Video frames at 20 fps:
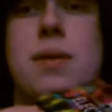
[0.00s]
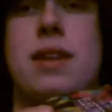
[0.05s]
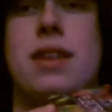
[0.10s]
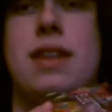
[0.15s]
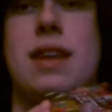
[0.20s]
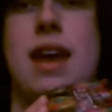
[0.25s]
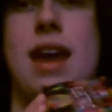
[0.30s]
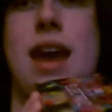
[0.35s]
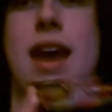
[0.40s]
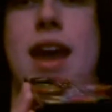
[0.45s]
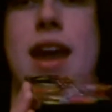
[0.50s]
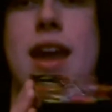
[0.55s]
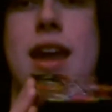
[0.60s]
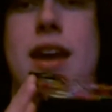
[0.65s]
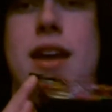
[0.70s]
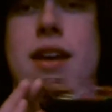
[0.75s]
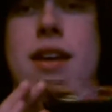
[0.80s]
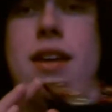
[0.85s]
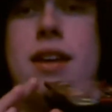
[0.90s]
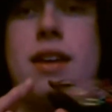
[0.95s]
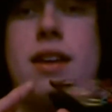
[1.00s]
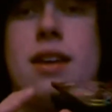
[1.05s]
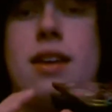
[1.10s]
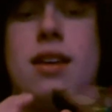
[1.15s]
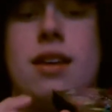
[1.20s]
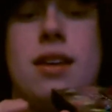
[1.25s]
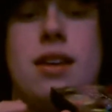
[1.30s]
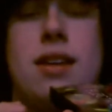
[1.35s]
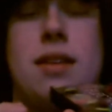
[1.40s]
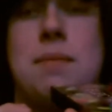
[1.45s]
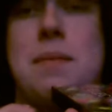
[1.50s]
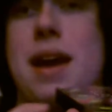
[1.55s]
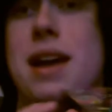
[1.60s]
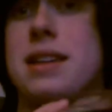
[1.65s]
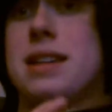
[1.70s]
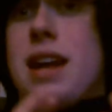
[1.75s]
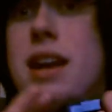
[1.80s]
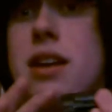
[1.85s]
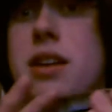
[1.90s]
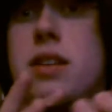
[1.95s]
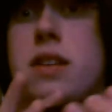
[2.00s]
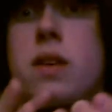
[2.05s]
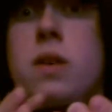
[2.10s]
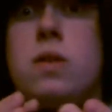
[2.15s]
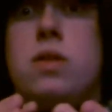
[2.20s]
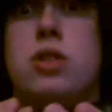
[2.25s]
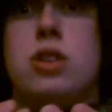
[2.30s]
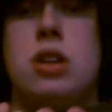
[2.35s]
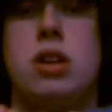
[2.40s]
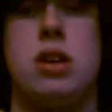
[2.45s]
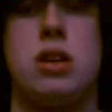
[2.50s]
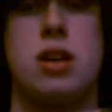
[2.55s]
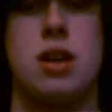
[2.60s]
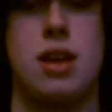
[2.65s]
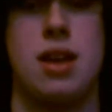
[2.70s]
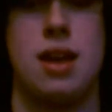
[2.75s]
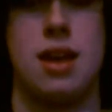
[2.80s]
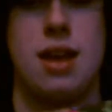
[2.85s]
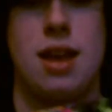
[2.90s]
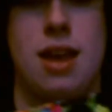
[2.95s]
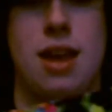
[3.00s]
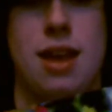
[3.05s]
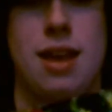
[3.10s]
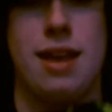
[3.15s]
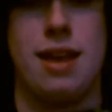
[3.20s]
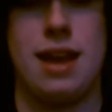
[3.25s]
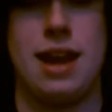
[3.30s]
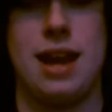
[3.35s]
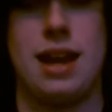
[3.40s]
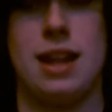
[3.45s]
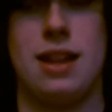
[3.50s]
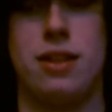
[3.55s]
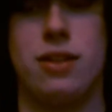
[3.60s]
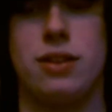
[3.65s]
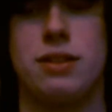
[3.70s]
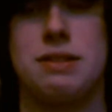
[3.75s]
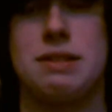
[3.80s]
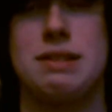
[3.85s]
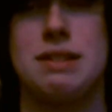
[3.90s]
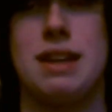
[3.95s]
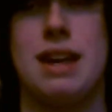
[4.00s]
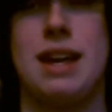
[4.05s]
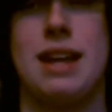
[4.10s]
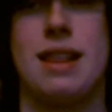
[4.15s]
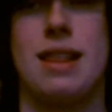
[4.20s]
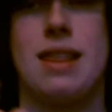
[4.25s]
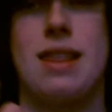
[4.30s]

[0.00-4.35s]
with a magnetic closure, and it looks like